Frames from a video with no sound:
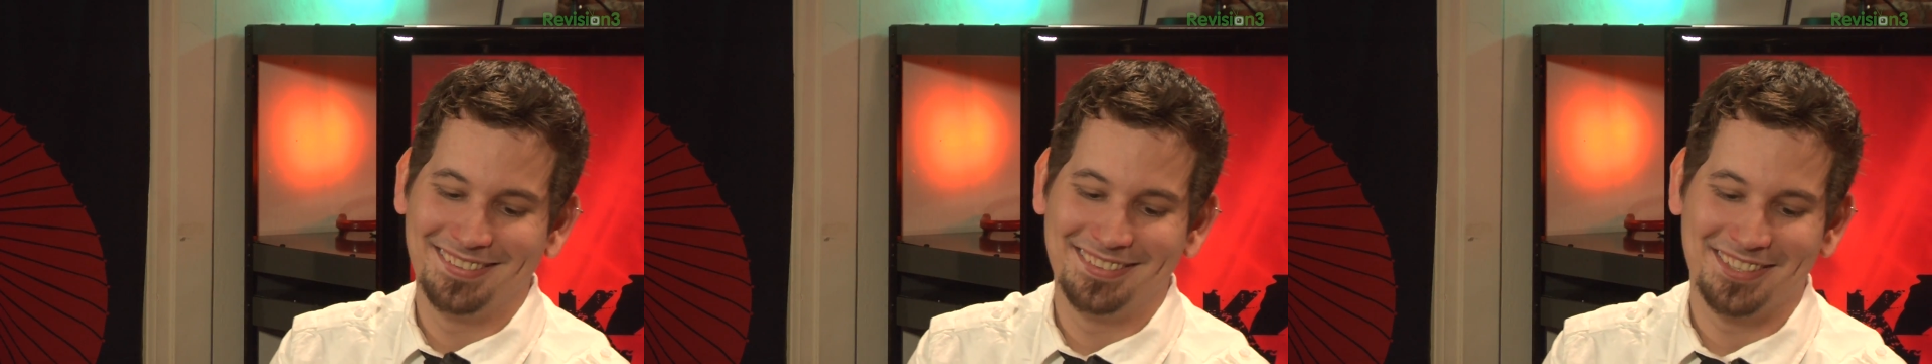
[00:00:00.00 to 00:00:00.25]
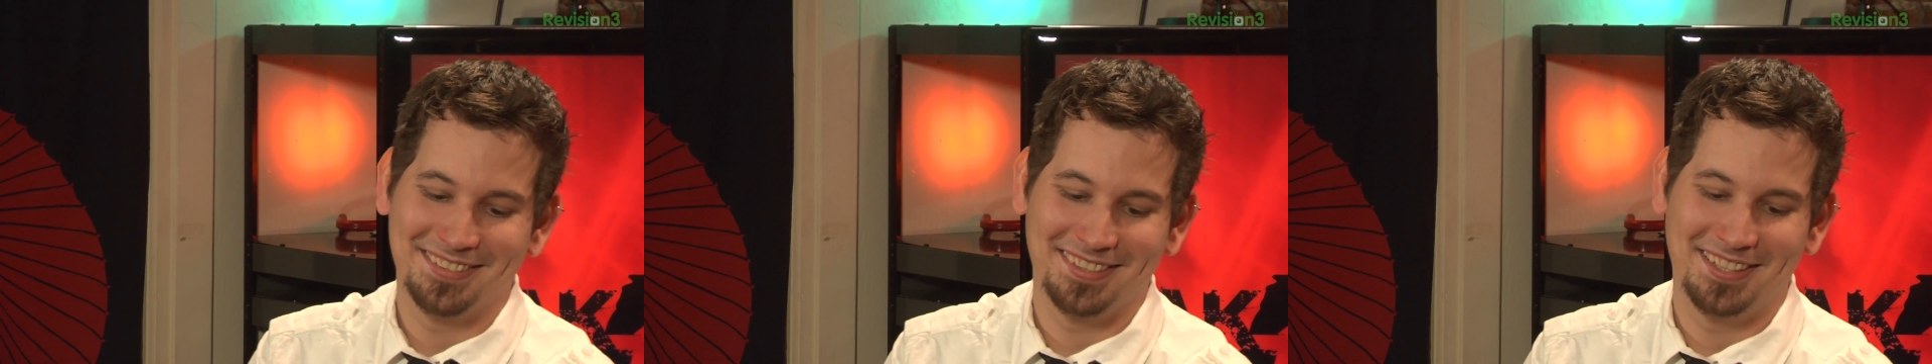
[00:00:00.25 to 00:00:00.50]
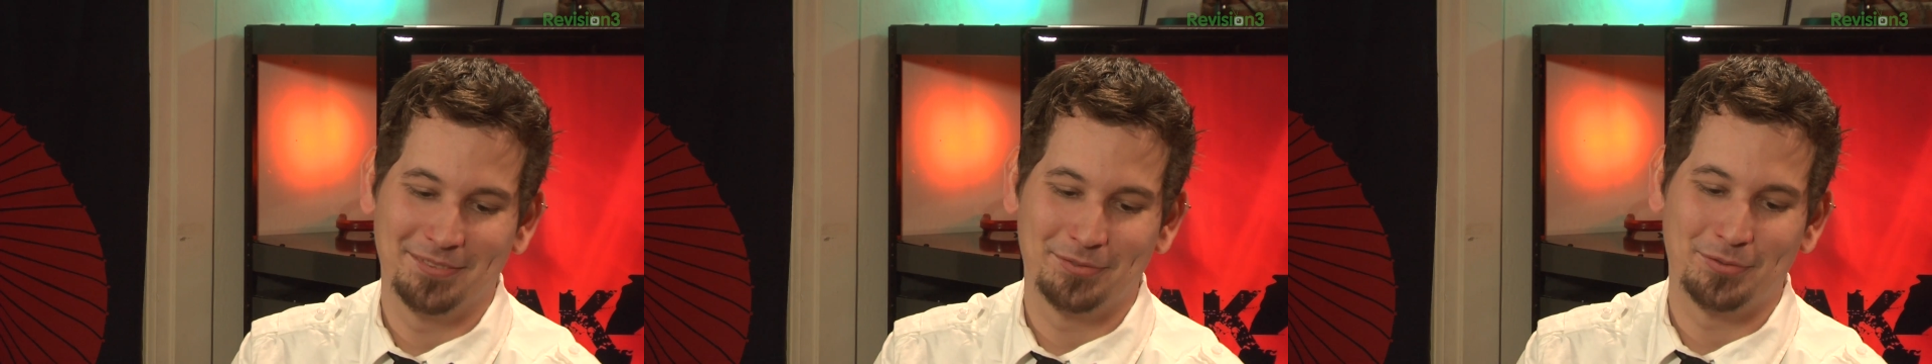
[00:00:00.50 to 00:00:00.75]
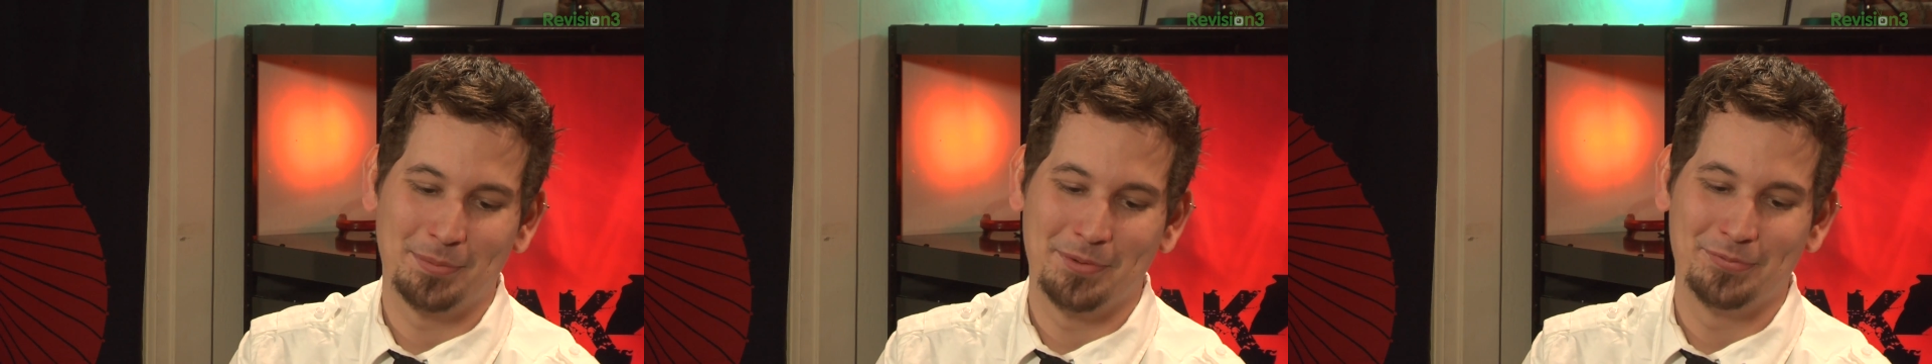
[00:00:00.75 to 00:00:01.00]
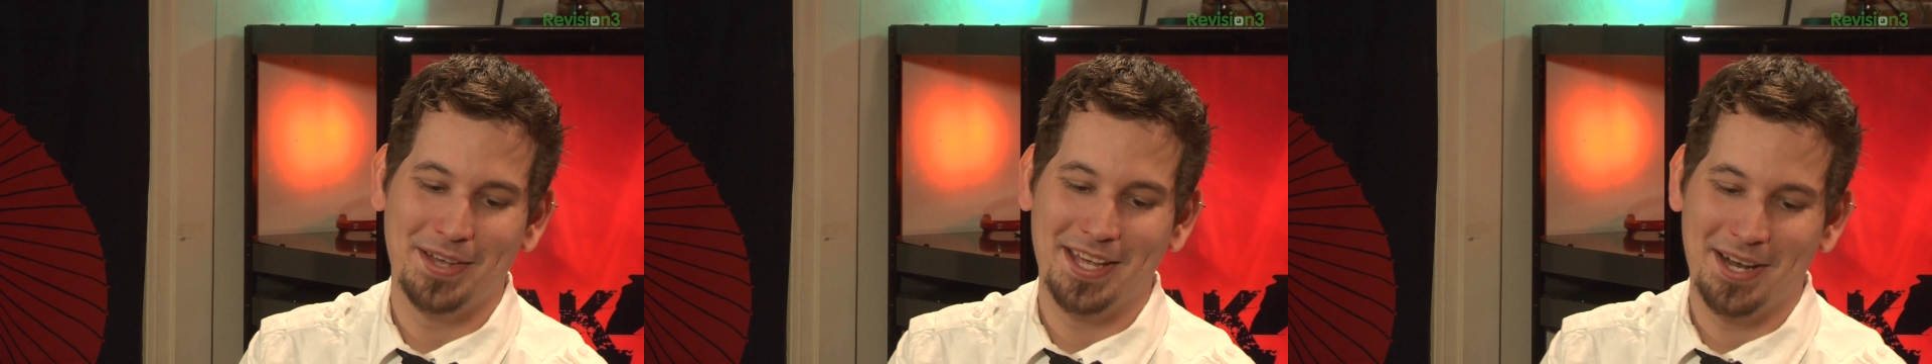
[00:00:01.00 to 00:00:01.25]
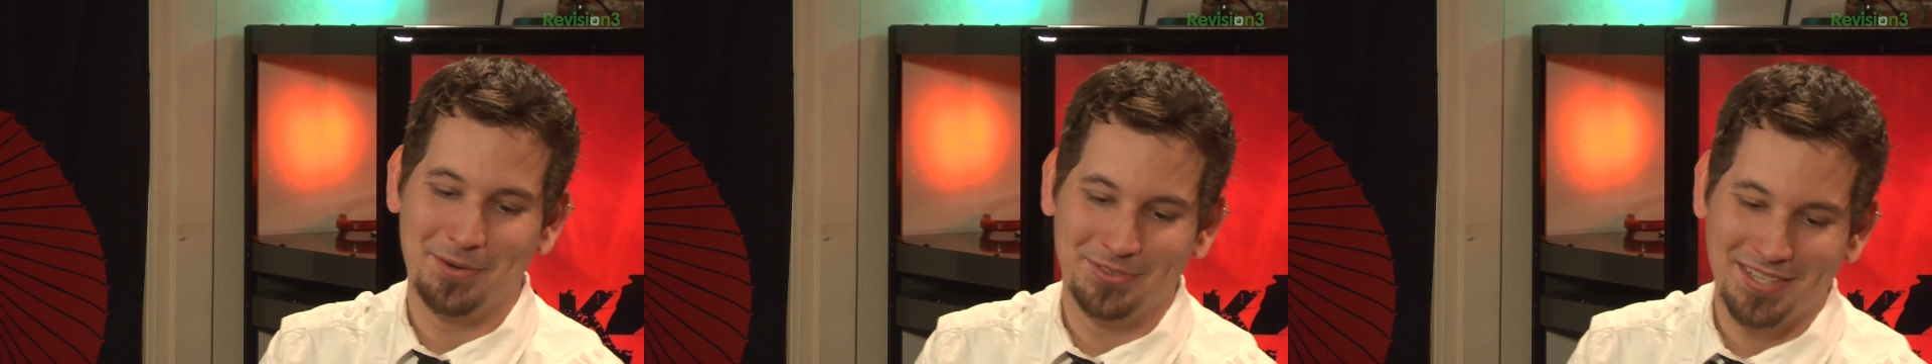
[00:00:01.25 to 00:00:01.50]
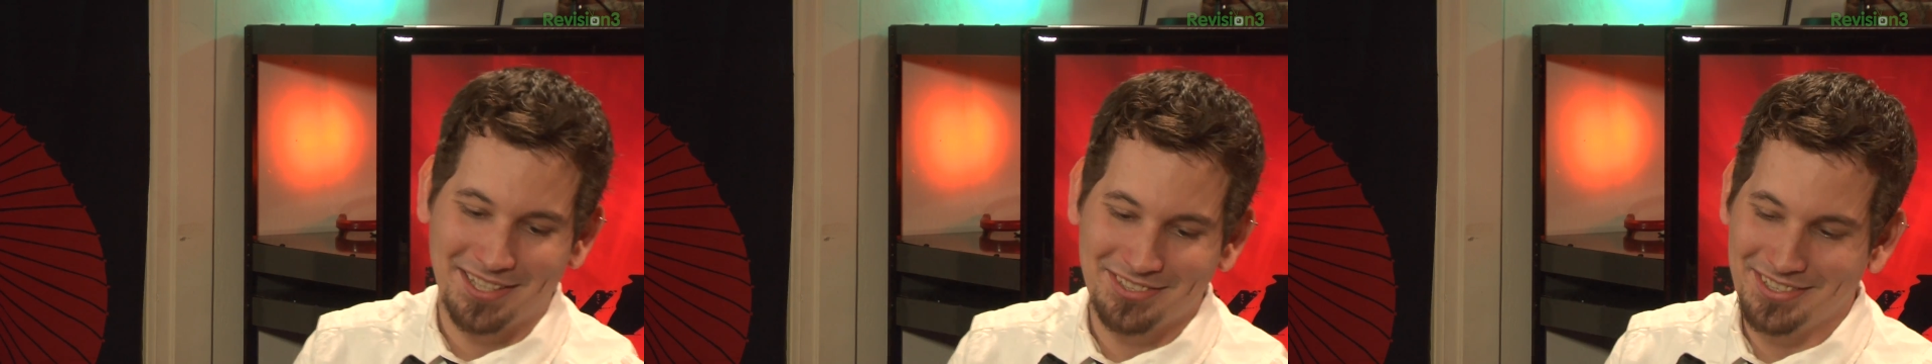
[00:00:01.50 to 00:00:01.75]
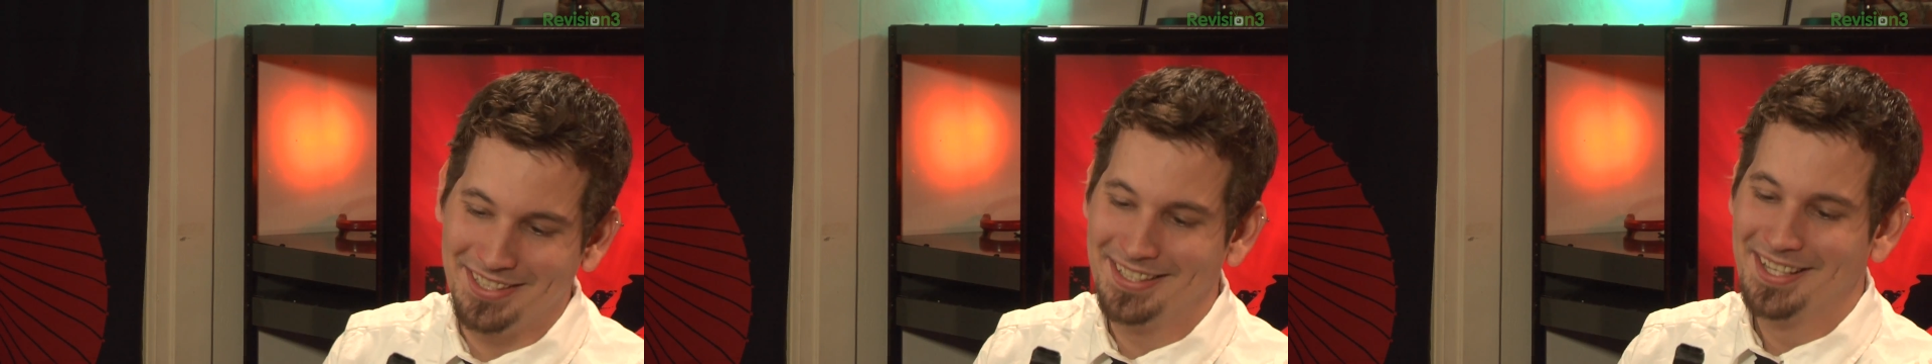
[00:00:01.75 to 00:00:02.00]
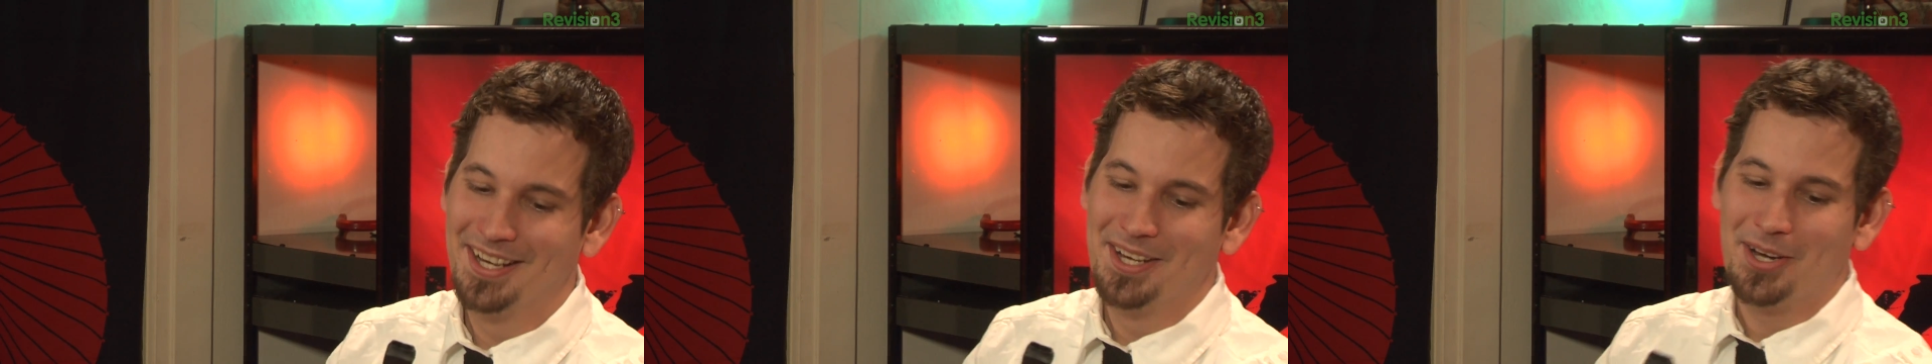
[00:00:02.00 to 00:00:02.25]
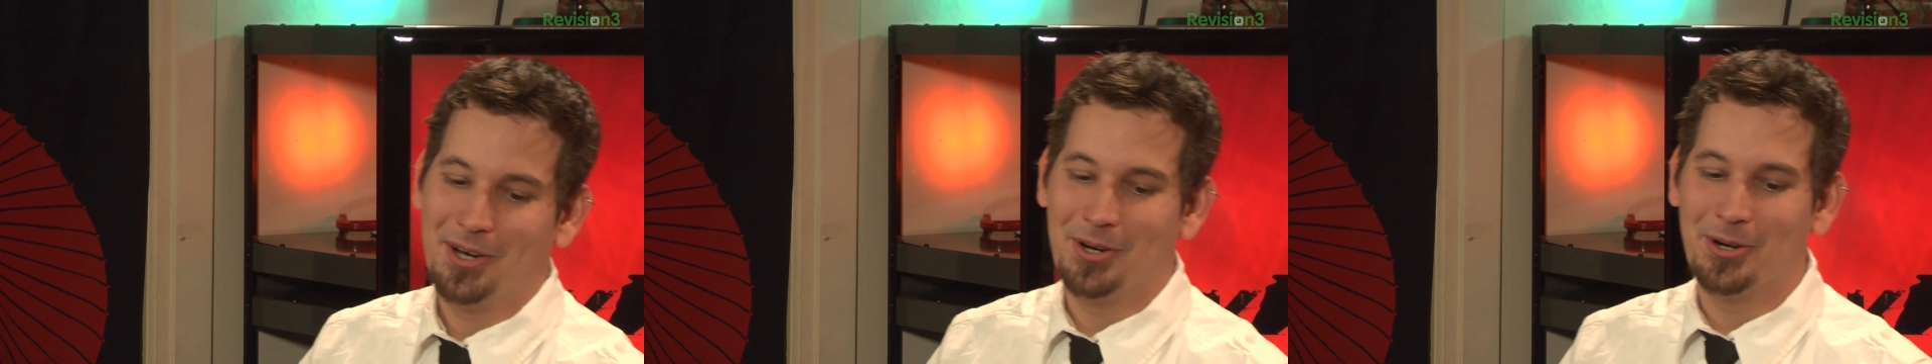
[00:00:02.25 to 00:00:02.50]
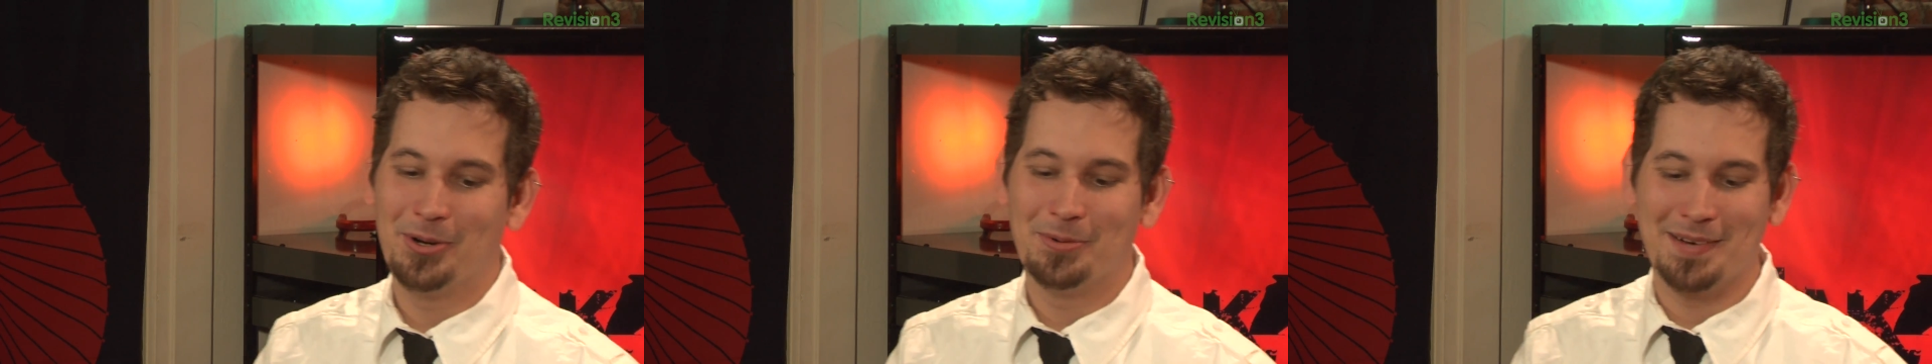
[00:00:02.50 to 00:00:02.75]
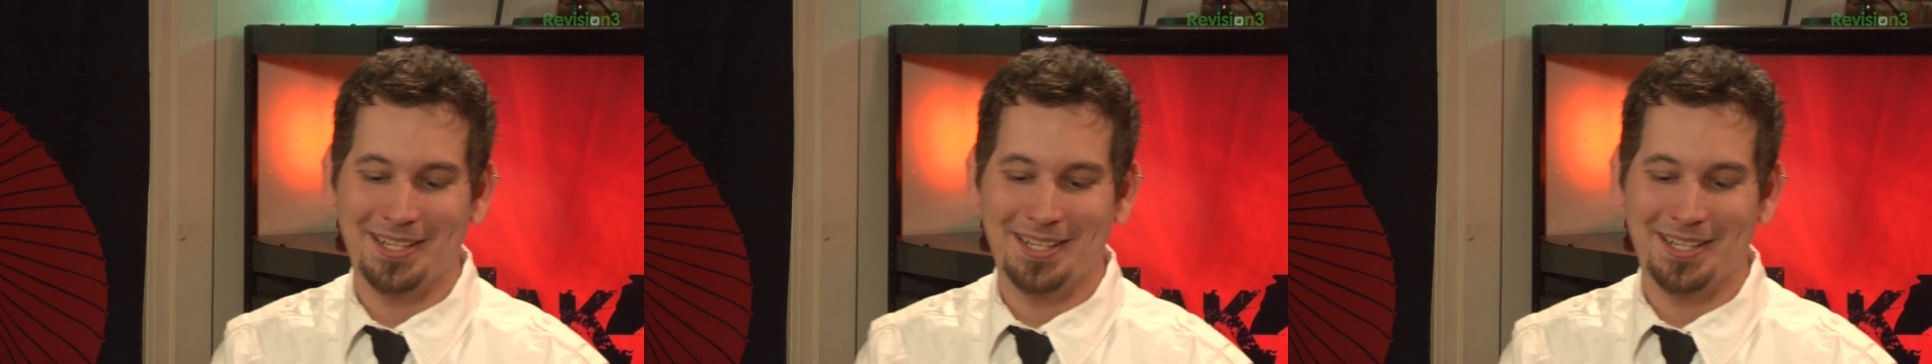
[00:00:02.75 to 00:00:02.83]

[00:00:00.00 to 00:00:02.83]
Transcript: isn't what just is a gift Tell from me. a fan. I was actually, oh